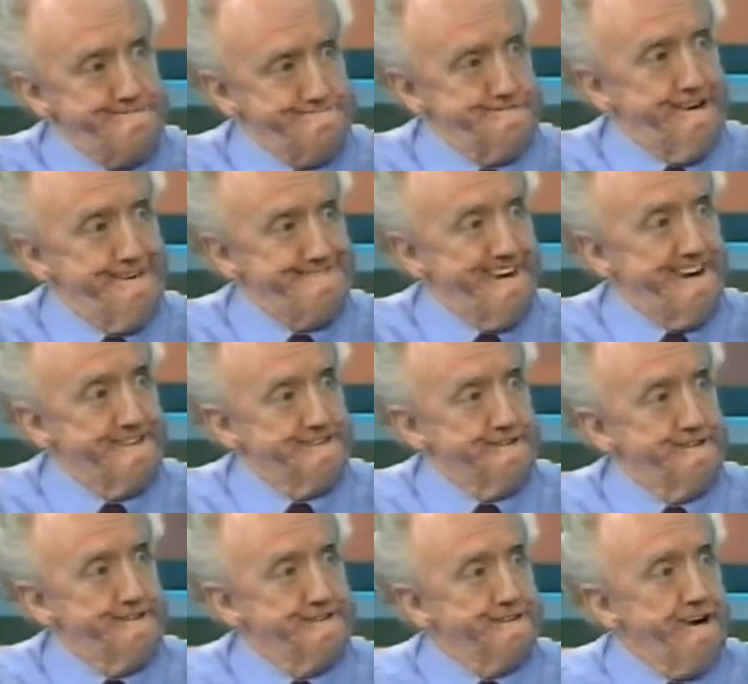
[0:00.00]
Swollen
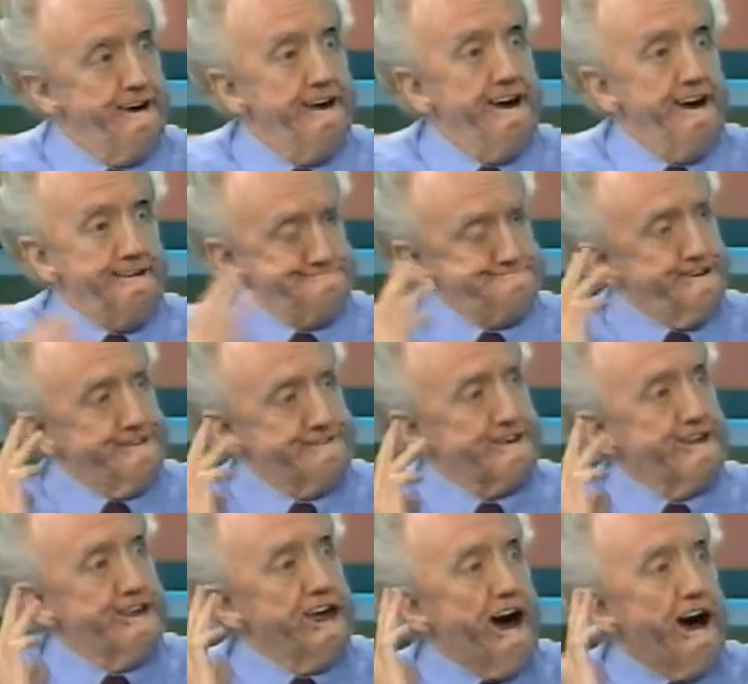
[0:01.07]
blood vessels.
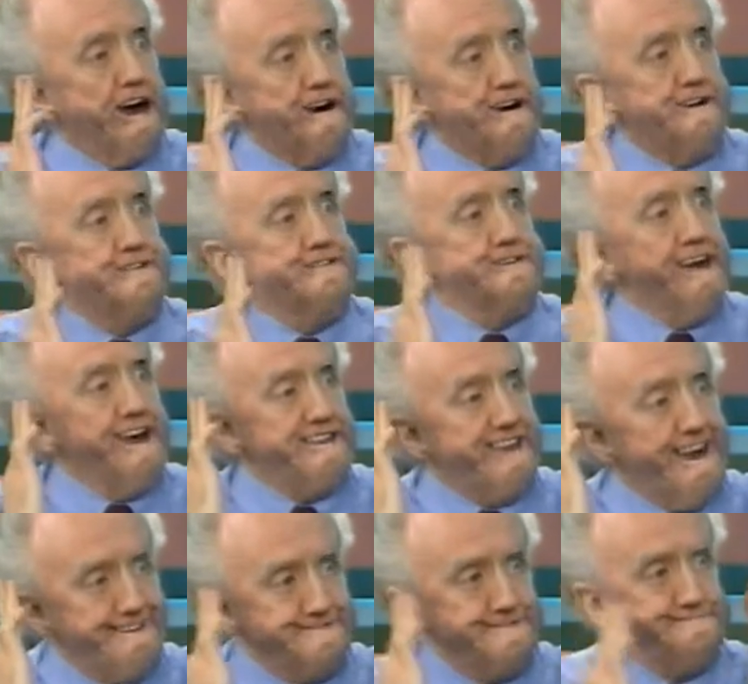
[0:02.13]
Basically, I
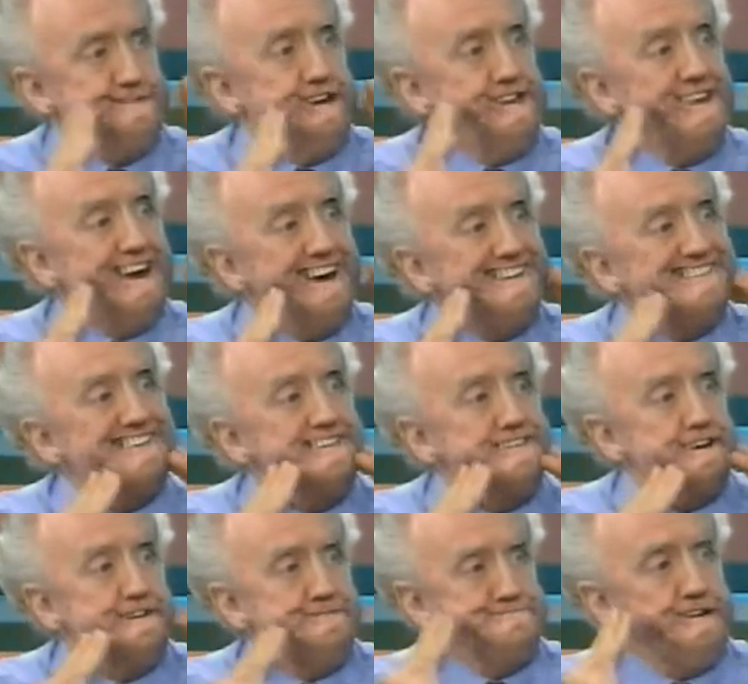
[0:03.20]
also had heavy
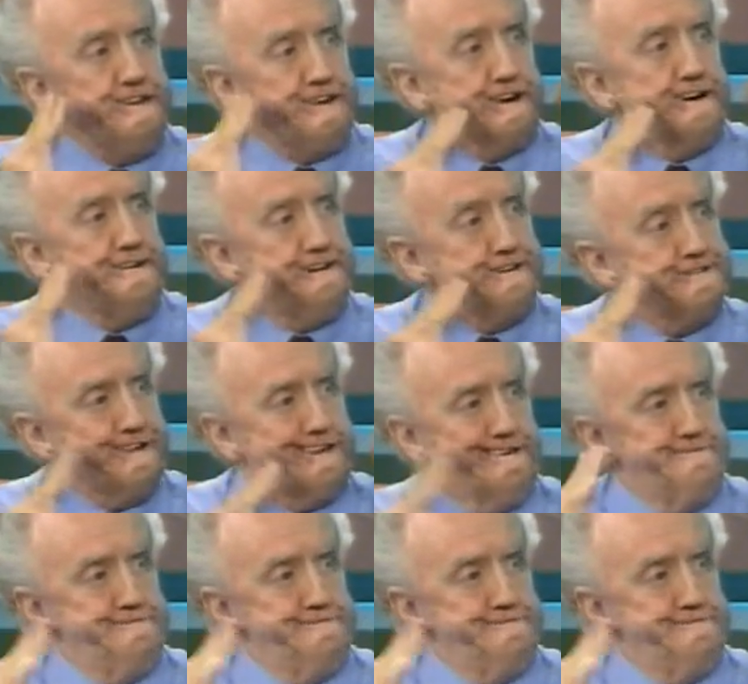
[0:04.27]
radiation therapy that